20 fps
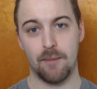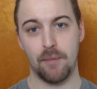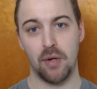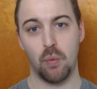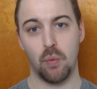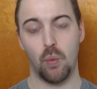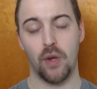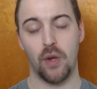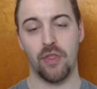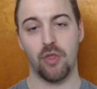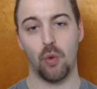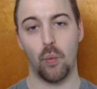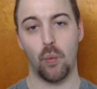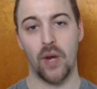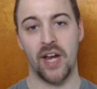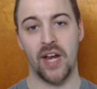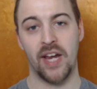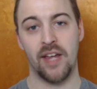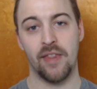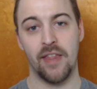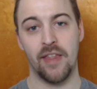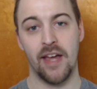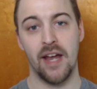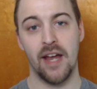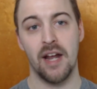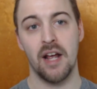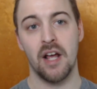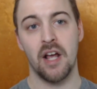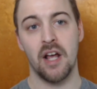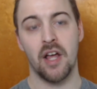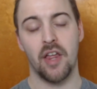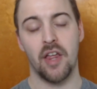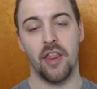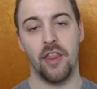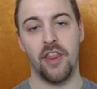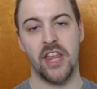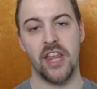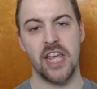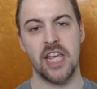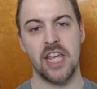with the way that
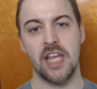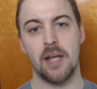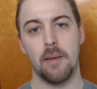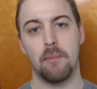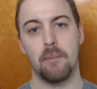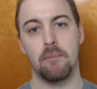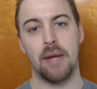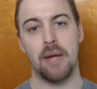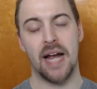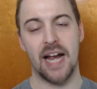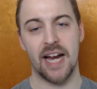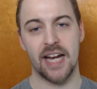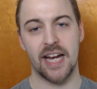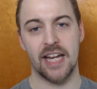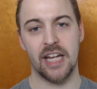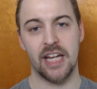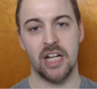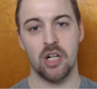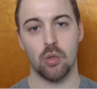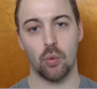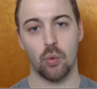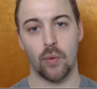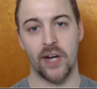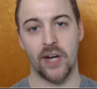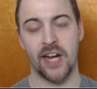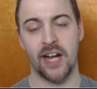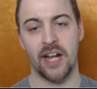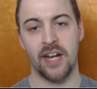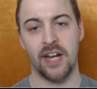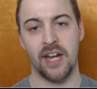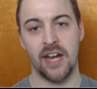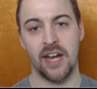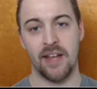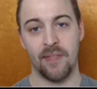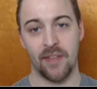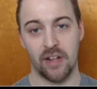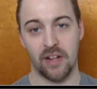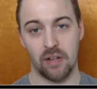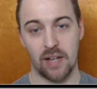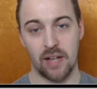the package ran in
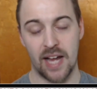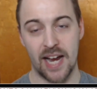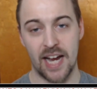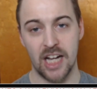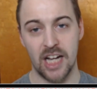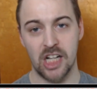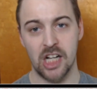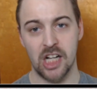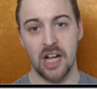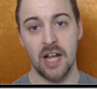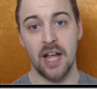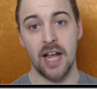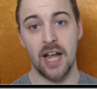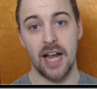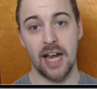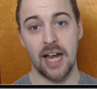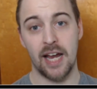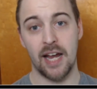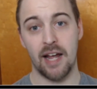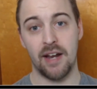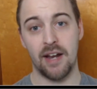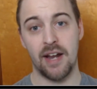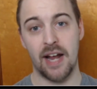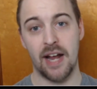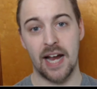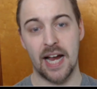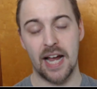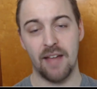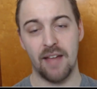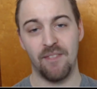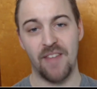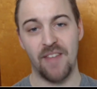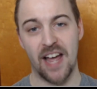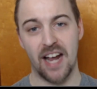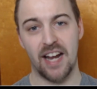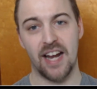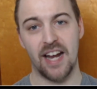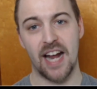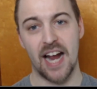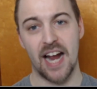the Clash. And had
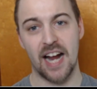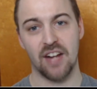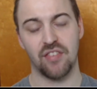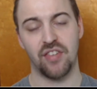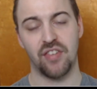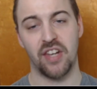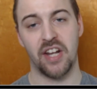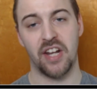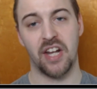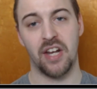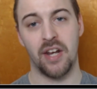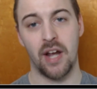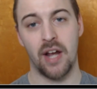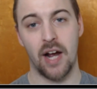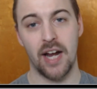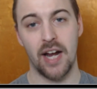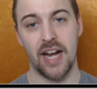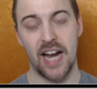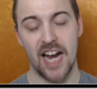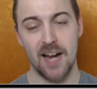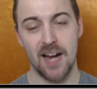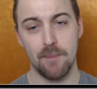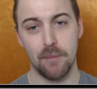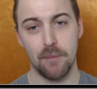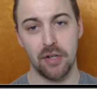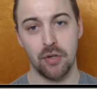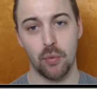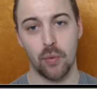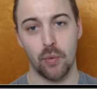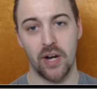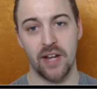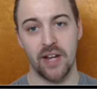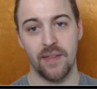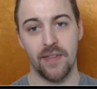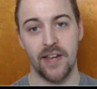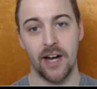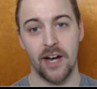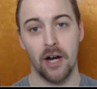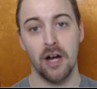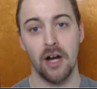that accident not happened right
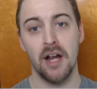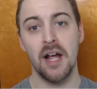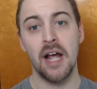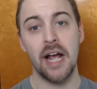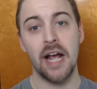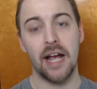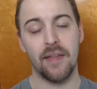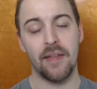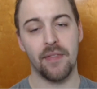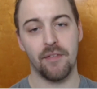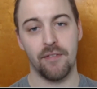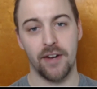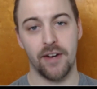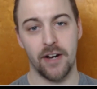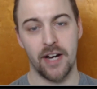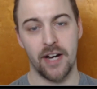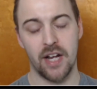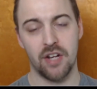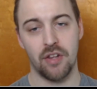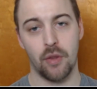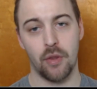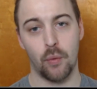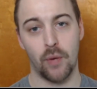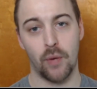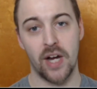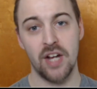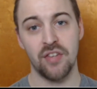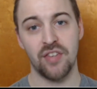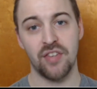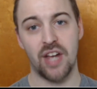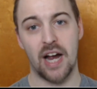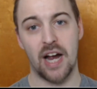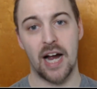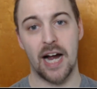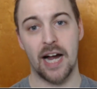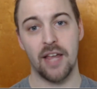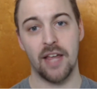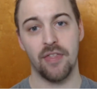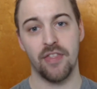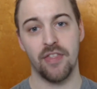there at the very end of the race,
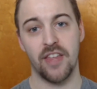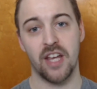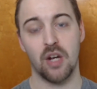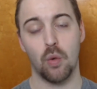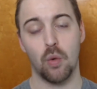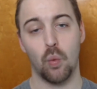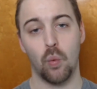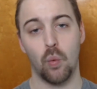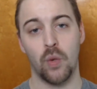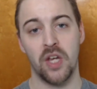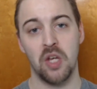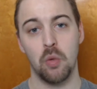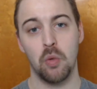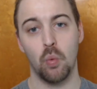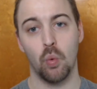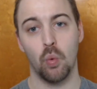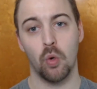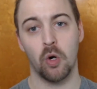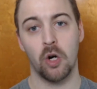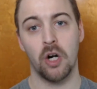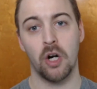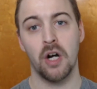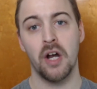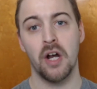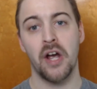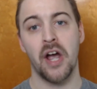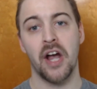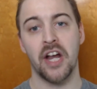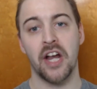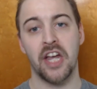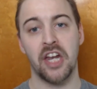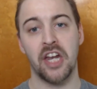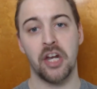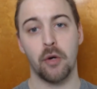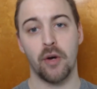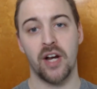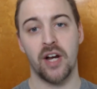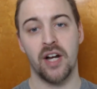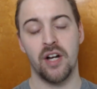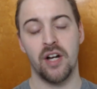I think we were getting
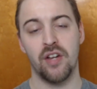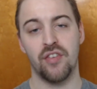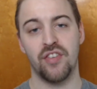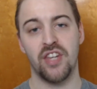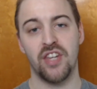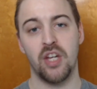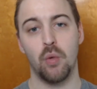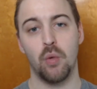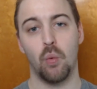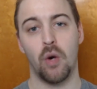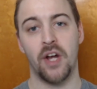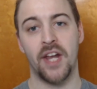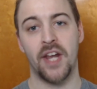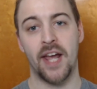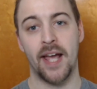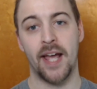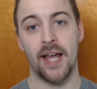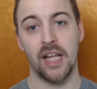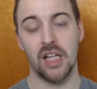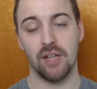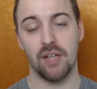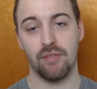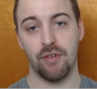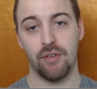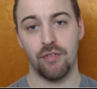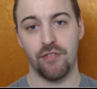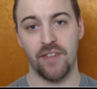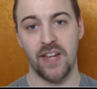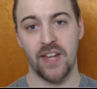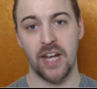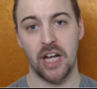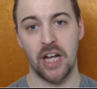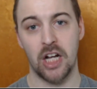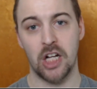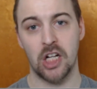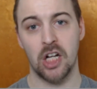ready to see one hell of a finish,